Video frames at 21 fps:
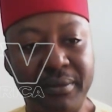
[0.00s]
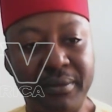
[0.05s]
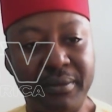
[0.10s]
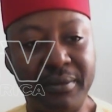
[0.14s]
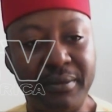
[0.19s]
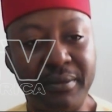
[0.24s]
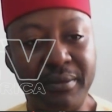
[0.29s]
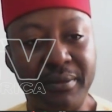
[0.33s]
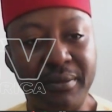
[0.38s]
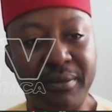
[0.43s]

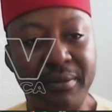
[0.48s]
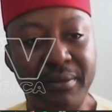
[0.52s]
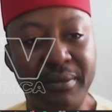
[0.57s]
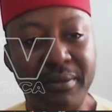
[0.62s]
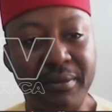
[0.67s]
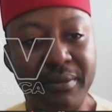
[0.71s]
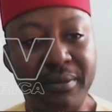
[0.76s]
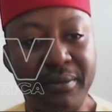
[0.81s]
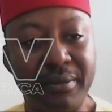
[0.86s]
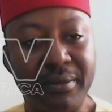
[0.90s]

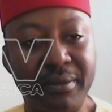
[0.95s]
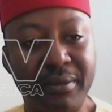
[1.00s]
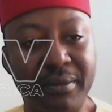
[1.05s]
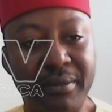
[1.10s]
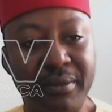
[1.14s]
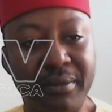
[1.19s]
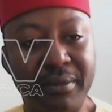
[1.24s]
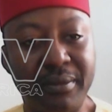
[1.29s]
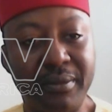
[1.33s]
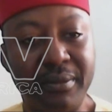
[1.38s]

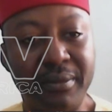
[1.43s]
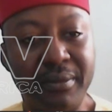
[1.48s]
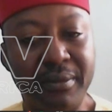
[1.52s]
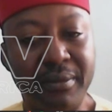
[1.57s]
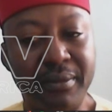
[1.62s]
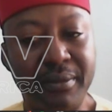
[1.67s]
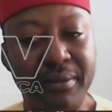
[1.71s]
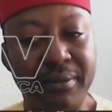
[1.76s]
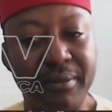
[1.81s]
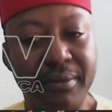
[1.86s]

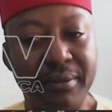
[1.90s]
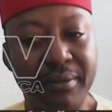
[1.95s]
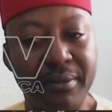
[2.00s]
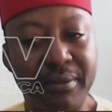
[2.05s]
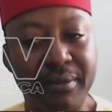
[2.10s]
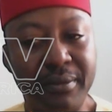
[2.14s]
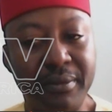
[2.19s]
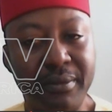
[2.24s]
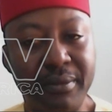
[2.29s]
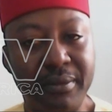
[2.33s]

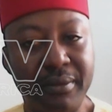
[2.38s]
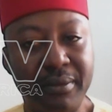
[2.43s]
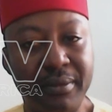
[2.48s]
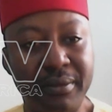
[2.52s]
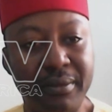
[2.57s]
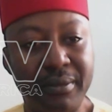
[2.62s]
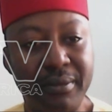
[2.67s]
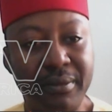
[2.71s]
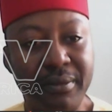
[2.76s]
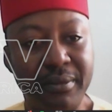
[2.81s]

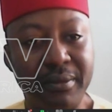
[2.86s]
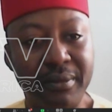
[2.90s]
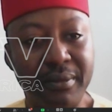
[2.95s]
[no speech]